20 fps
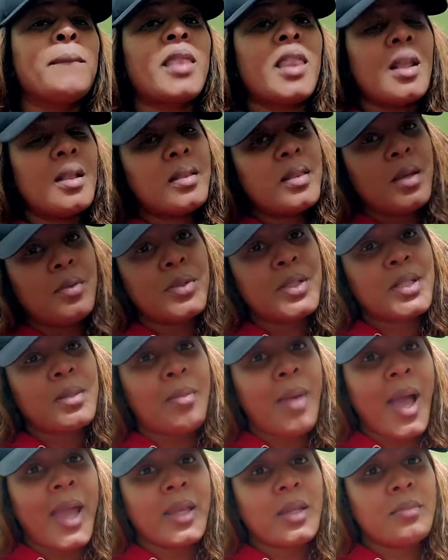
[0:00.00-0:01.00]
there were
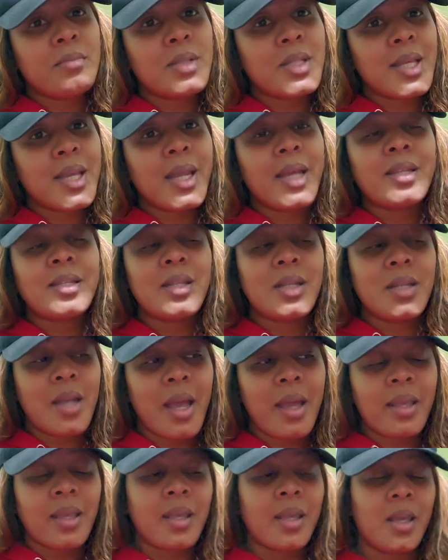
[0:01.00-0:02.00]
some items that I did
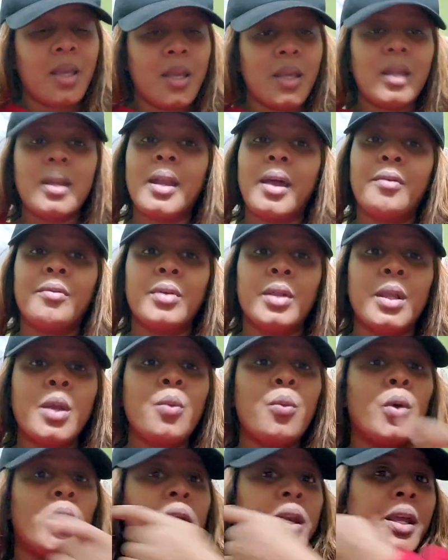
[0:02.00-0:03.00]
not get and I really
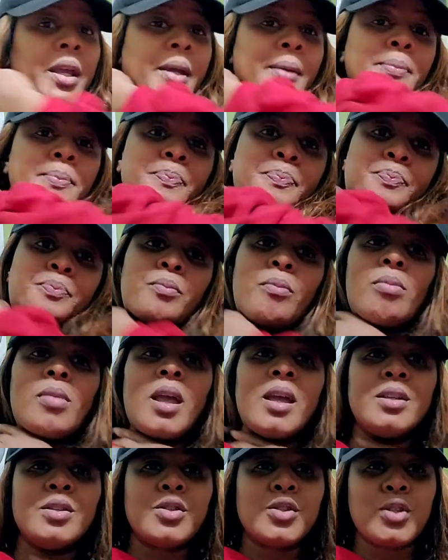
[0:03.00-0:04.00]
wanted.
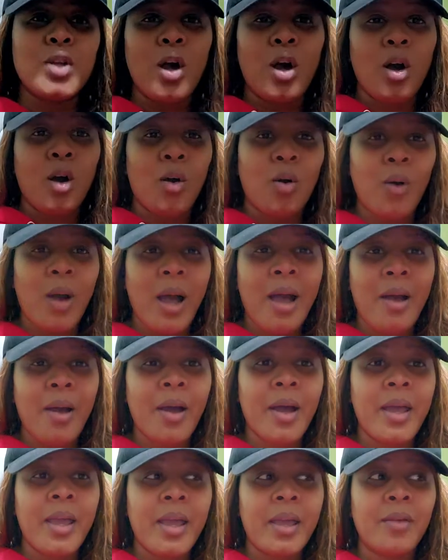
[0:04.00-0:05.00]
And so
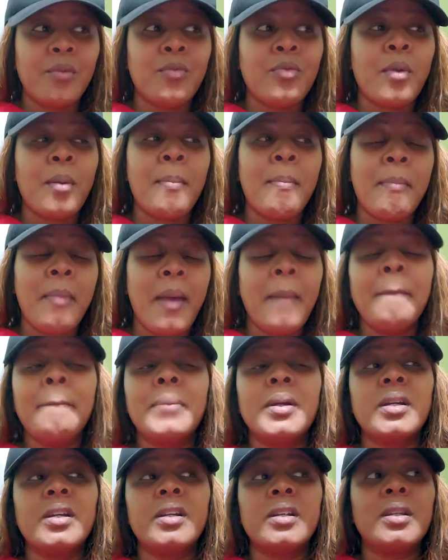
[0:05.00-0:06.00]
I
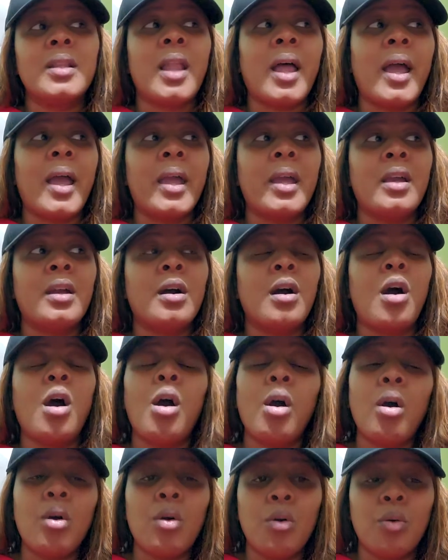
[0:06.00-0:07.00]
remembered, like,
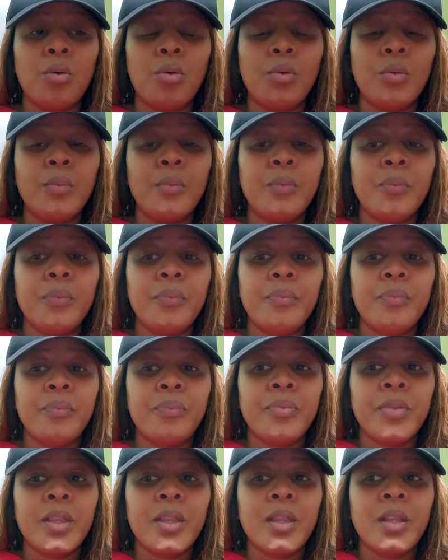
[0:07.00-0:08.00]
oh,
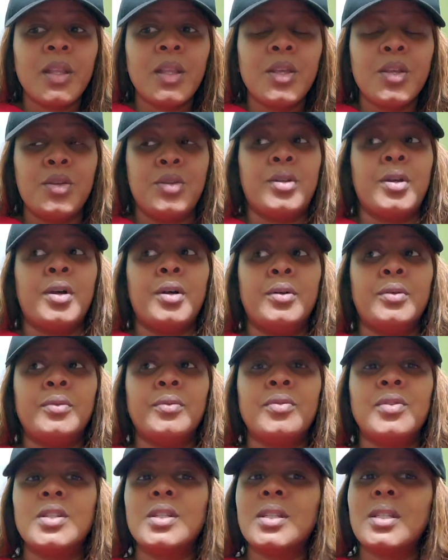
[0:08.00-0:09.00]
you know,
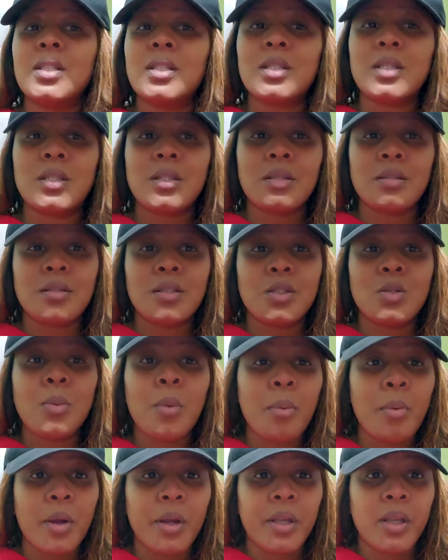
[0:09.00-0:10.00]
this
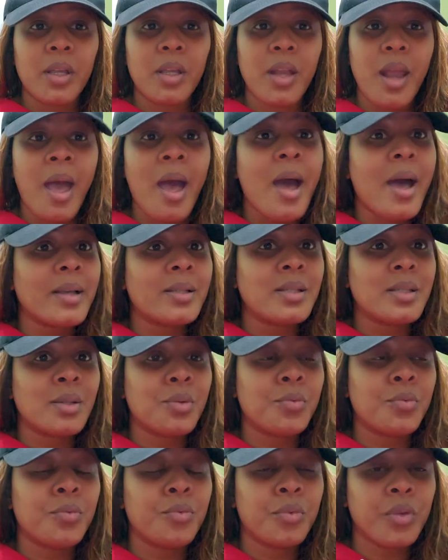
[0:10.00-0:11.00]
supermarket has
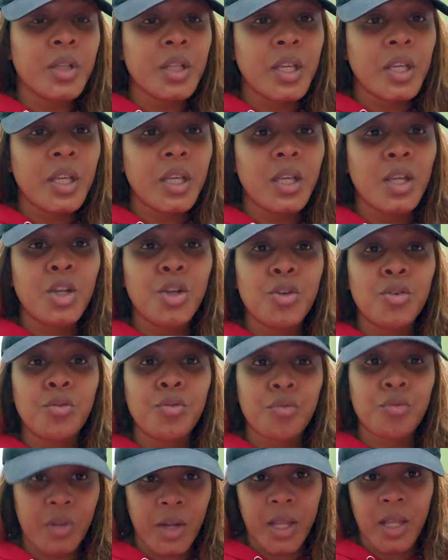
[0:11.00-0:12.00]
some really
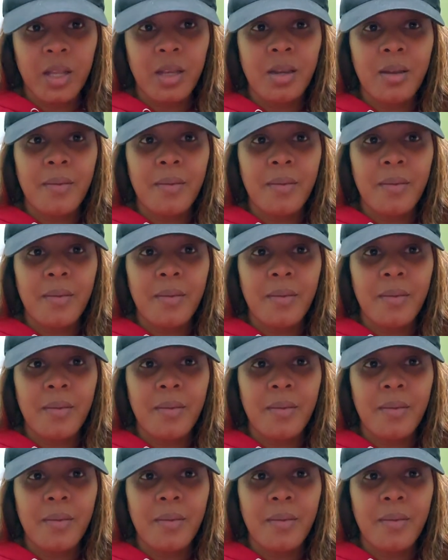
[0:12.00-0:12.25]
great